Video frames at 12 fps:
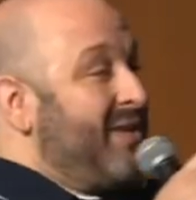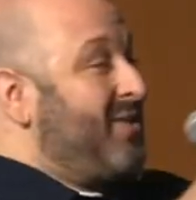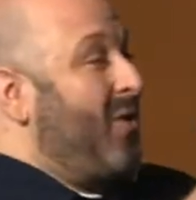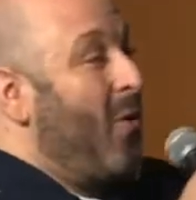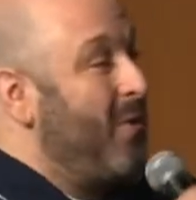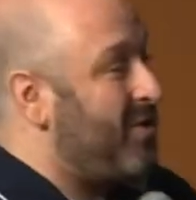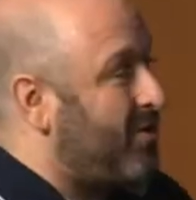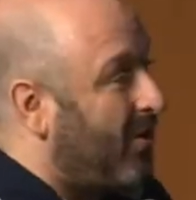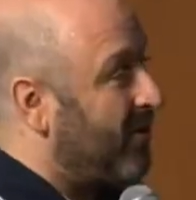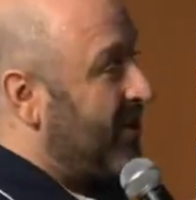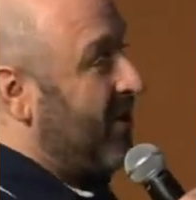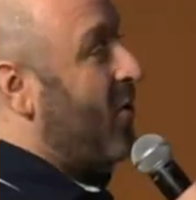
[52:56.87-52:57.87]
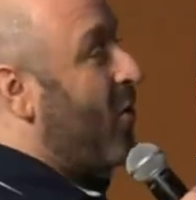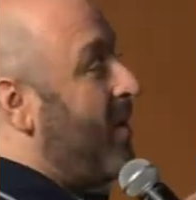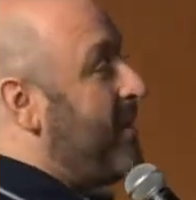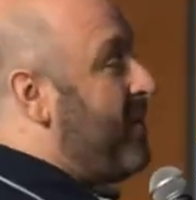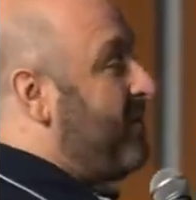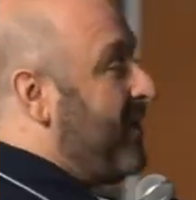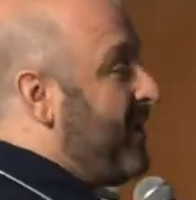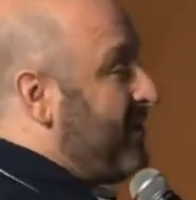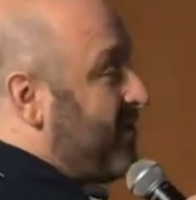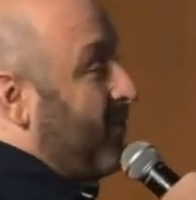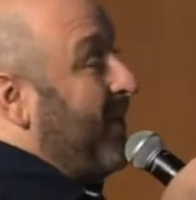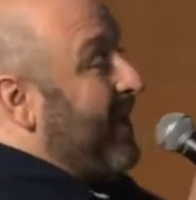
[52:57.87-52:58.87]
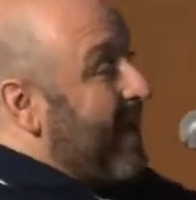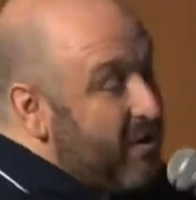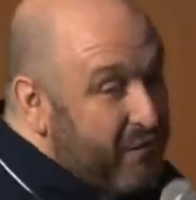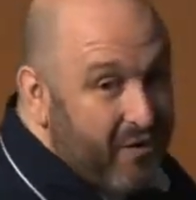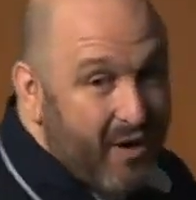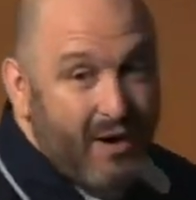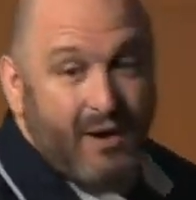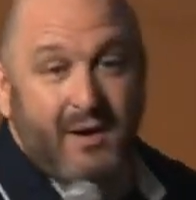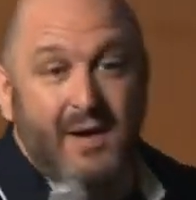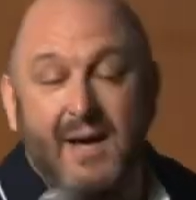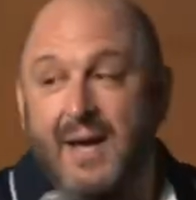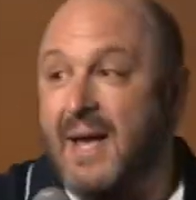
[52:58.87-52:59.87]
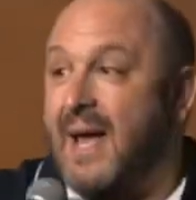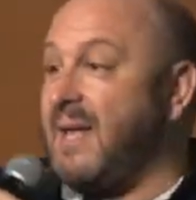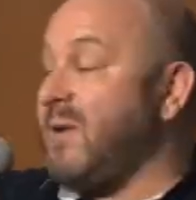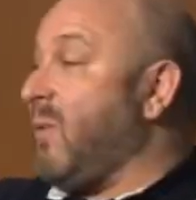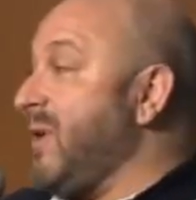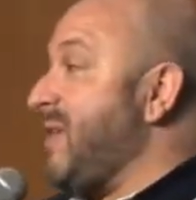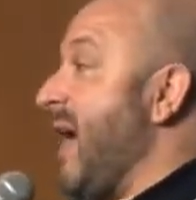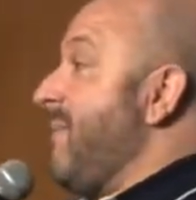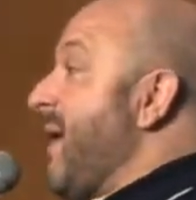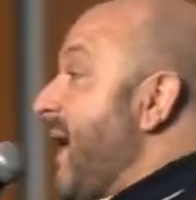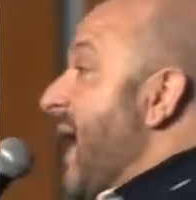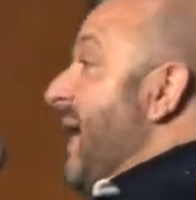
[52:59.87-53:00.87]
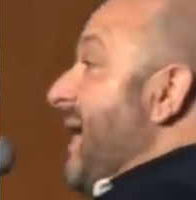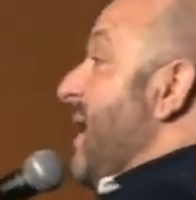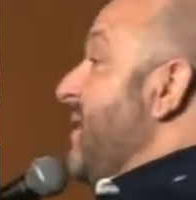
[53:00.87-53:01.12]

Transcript: and it's always sold in the Norway Pavilion. So we get it for her. And then one time I